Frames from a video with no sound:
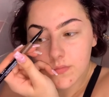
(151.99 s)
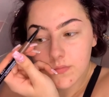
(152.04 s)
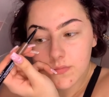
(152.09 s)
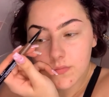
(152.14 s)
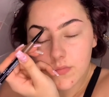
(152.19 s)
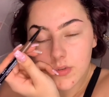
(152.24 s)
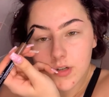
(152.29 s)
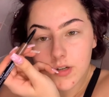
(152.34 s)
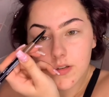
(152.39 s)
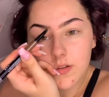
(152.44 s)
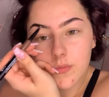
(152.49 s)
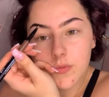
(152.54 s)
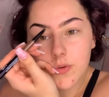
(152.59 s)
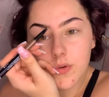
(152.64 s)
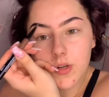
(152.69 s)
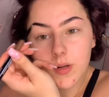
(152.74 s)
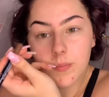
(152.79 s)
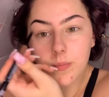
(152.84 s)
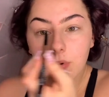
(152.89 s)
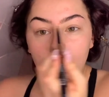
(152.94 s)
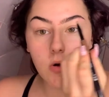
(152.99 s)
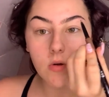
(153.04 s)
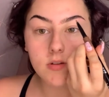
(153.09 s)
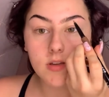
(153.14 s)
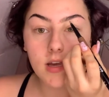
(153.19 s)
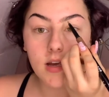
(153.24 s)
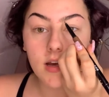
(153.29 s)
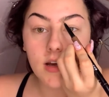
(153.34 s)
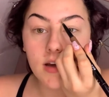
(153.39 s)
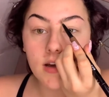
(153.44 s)
Because I'm doing a bolder
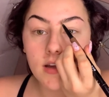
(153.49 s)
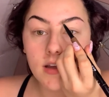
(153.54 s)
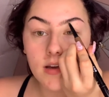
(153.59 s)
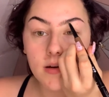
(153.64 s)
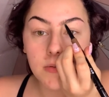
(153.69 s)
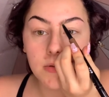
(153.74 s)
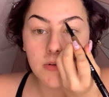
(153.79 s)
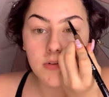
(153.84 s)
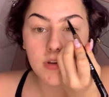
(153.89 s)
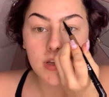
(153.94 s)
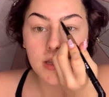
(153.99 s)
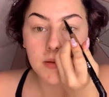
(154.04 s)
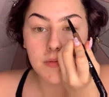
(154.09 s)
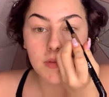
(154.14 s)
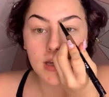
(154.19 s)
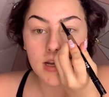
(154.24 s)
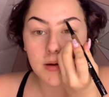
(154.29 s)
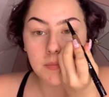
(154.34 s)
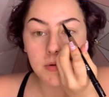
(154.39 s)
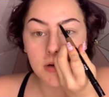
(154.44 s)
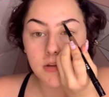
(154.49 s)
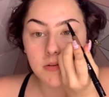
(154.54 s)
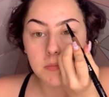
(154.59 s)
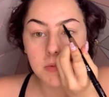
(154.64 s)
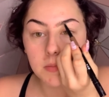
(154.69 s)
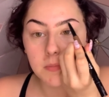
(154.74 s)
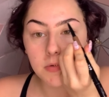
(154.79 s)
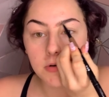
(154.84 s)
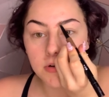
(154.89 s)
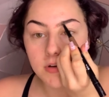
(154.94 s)
eye, I want to keep the eyebrows a bit
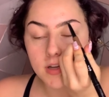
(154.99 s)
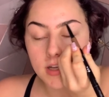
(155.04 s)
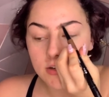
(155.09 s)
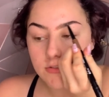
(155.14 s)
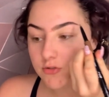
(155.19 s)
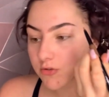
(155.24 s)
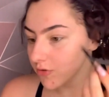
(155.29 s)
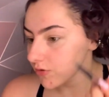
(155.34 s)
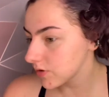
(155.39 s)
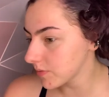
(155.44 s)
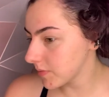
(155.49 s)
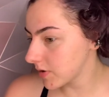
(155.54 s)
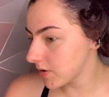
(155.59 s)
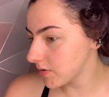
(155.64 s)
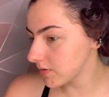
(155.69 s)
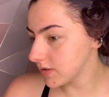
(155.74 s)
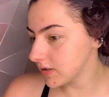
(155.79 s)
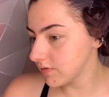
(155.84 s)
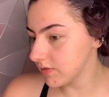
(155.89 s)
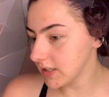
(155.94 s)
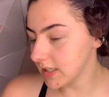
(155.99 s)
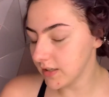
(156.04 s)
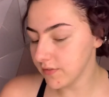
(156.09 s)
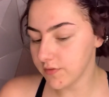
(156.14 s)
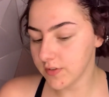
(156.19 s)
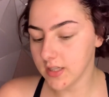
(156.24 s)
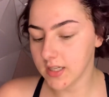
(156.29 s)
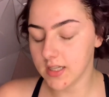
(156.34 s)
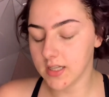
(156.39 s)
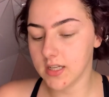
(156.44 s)
more natural, so I'm only really
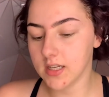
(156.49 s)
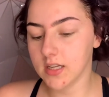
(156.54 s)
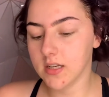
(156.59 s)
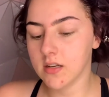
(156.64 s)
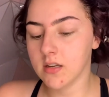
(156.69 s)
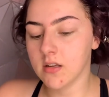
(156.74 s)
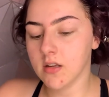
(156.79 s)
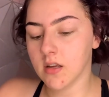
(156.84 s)
filling in